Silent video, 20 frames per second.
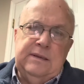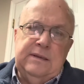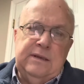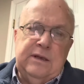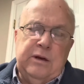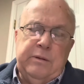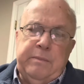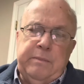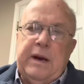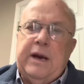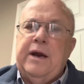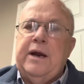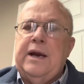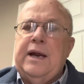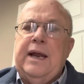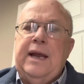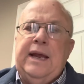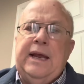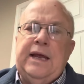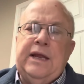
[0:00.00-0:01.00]
Their bare
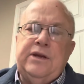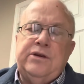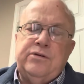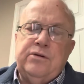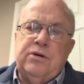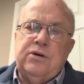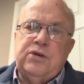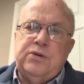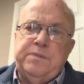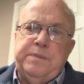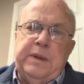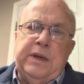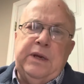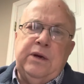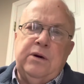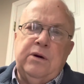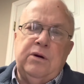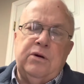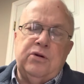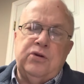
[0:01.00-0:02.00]
hands or a
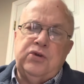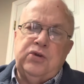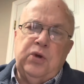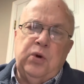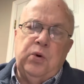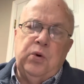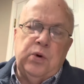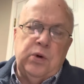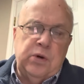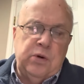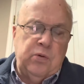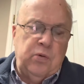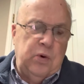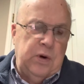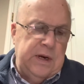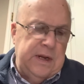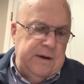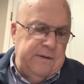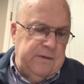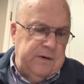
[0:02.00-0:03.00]
spear or a sword or
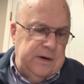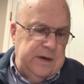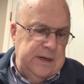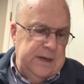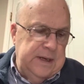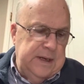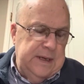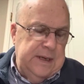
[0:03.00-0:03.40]
whatever.